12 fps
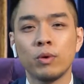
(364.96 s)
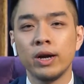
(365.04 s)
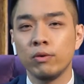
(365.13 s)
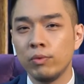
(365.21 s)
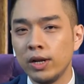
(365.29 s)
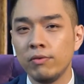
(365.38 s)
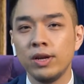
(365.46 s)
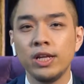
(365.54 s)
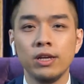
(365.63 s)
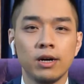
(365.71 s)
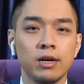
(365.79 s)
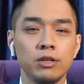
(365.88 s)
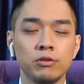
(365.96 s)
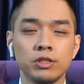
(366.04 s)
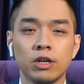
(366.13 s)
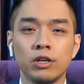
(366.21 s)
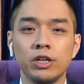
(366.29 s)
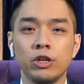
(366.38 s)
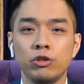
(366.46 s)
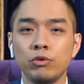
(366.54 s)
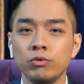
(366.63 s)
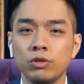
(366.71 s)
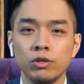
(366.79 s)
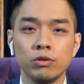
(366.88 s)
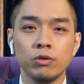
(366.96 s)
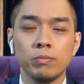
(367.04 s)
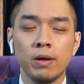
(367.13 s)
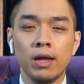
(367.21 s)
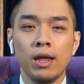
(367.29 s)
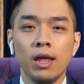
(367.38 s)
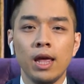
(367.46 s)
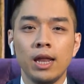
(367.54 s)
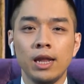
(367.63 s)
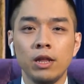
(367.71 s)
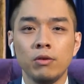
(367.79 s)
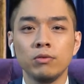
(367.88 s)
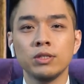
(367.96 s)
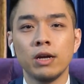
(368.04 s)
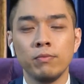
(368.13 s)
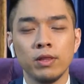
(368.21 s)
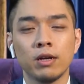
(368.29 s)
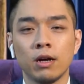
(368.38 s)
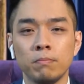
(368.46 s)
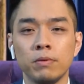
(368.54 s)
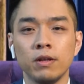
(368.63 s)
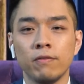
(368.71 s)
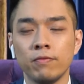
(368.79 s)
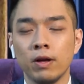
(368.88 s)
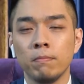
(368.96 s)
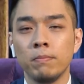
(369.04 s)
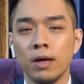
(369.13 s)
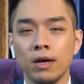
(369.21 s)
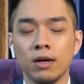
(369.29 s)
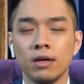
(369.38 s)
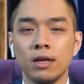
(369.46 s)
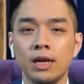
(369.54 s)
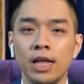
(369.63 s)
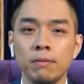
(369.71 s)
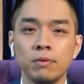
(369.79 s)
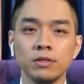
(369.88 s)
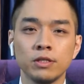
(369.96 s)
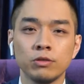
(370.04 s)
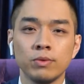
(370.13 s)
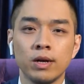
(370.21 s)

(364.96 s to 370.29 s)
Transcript: quite really, really young. You started in YouTube and then you signed with a couple of labels as